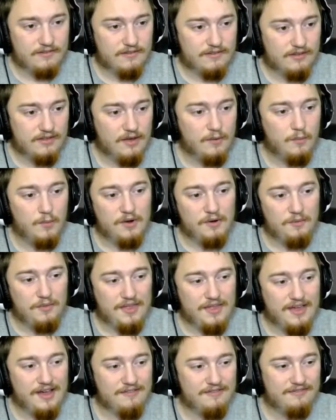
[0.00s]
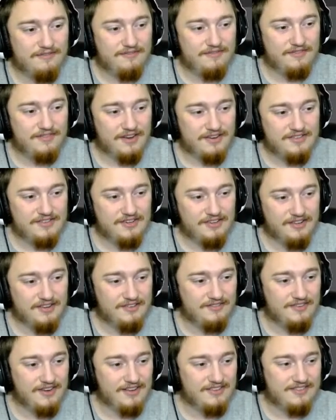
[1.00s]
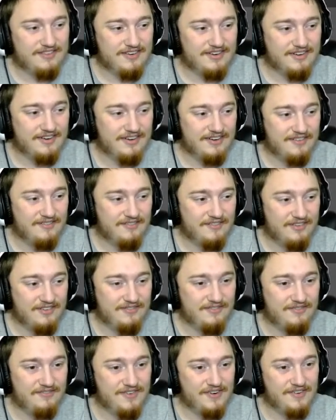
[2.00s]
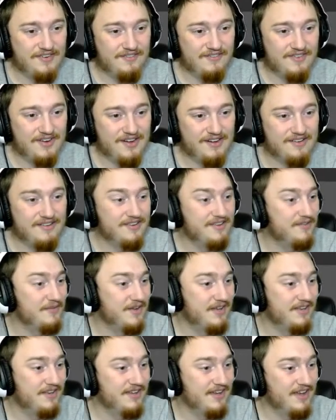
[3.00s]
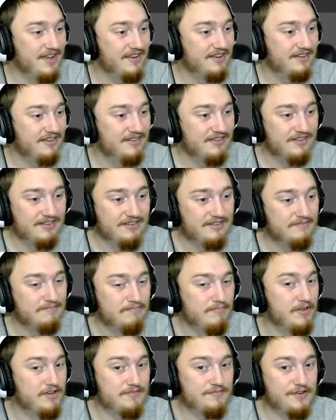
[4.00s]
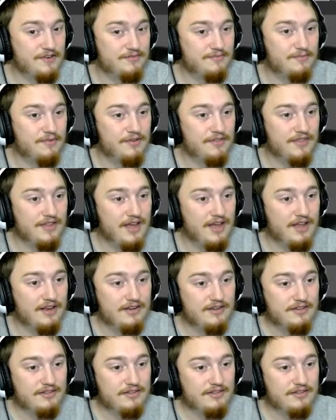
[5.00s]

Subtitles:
And we only have non-tillion fans here. But in reality, we can get much, much more than that.